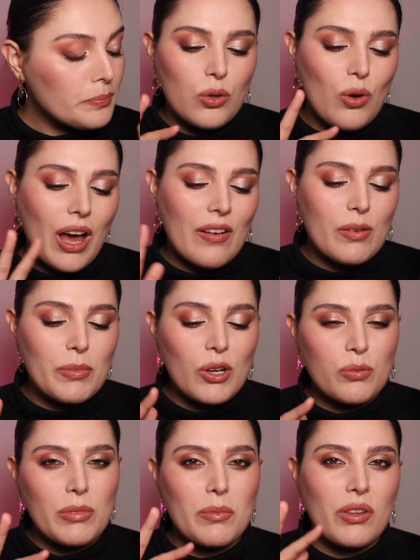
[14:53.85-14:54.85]
You have
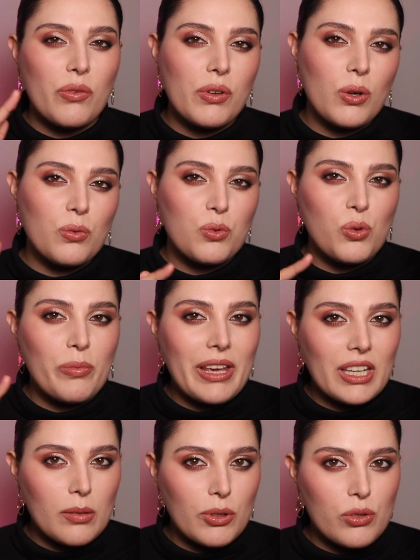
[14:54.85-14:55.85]
about maybe 3 or 4
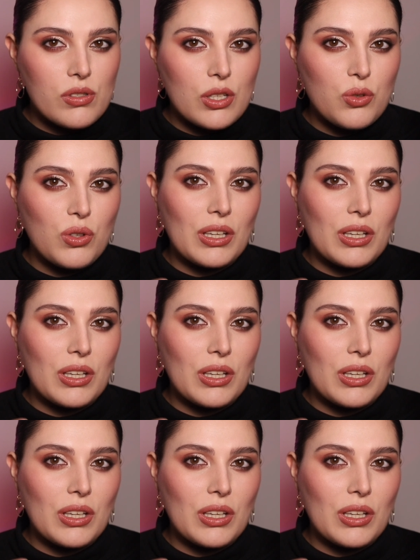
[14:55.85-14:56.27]
makeup looks that you